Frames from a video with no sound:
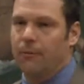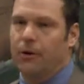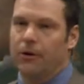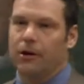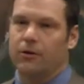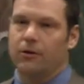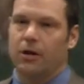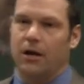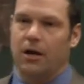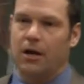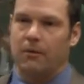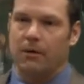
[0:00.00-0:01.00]
American
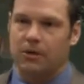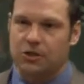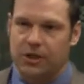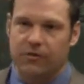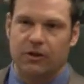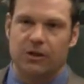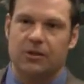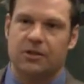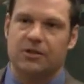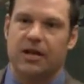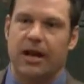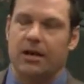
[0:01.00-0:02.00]
achieving the
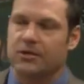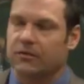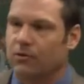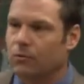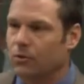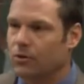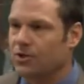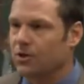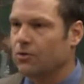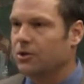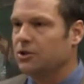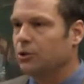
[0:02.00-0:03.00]
status of the world's
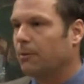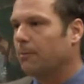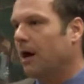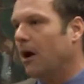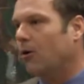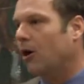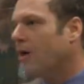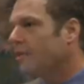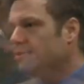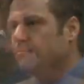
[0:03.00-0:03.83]
only superpower, all these,